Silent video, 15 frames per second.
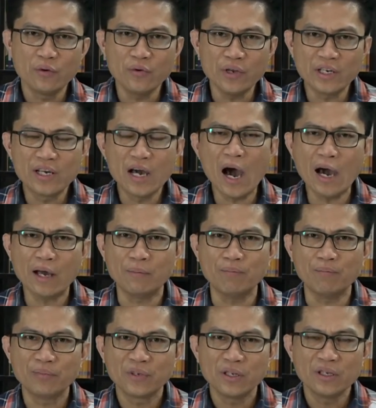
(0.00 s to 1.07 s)
with God.
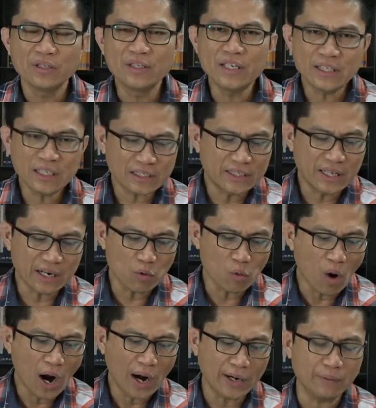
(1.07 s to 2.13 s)
This is the
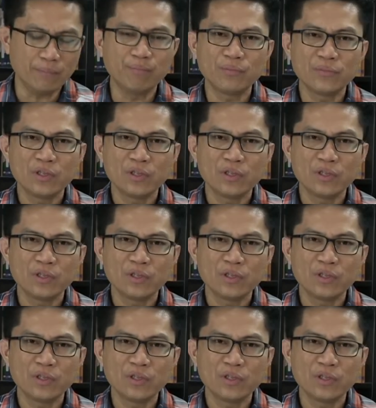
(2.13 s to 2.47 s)
reward